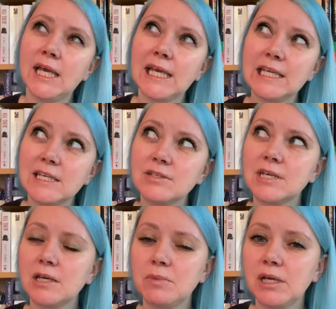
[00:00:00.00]
It did
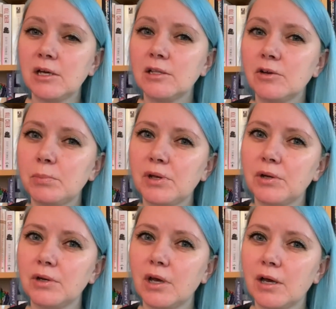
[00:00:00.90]
take me a little
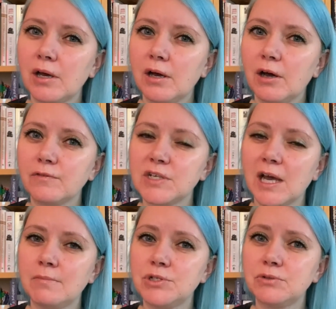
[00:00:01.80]
bit of
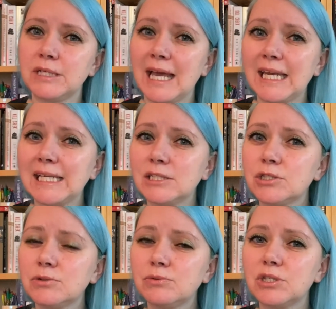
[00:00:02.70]
time to get
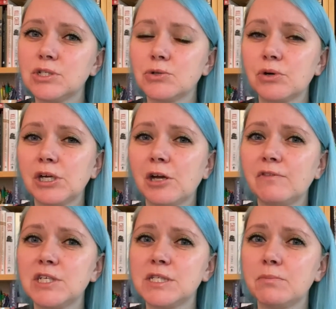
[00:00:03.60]
into the story of
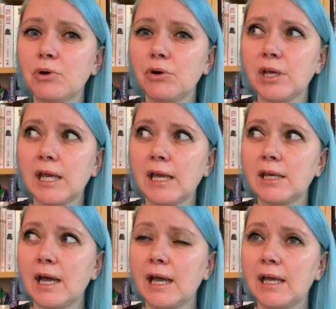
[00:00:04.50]
this book, and
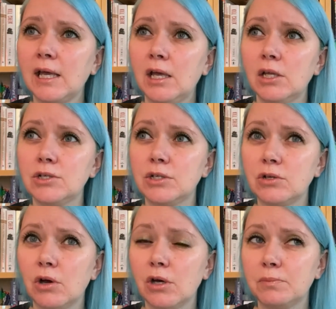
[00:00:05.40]
I did
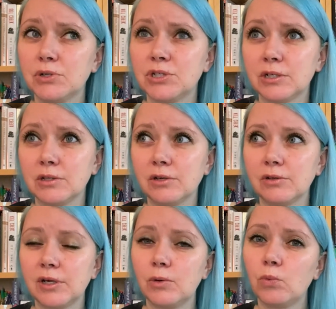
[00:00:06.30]
not
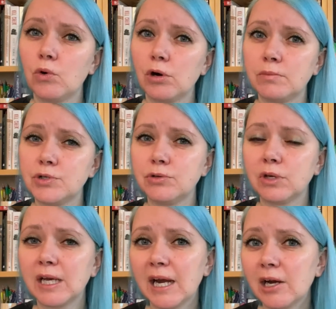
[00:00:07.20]
particularly warm to the
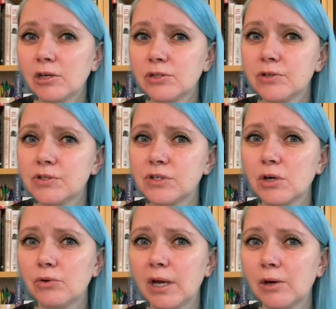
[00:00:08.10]
characters
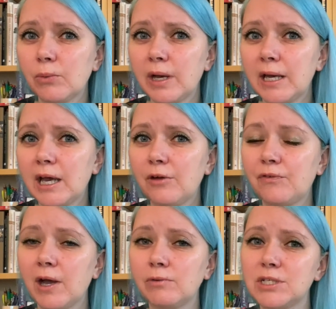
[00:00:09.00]
right away. I
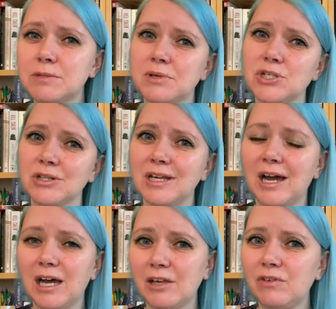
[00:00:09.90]
found especially
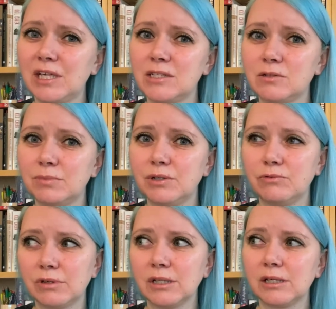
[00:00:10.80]
Ivy to be
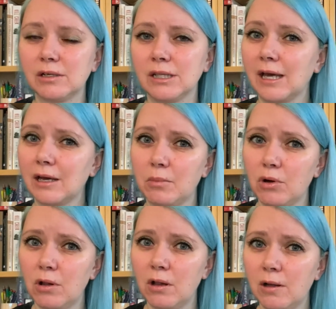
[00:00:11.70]
really
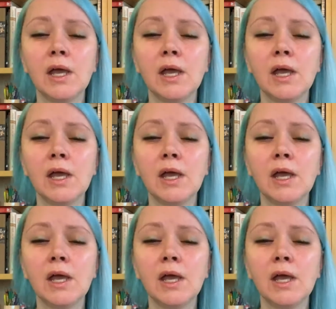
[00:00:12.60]
unlikable.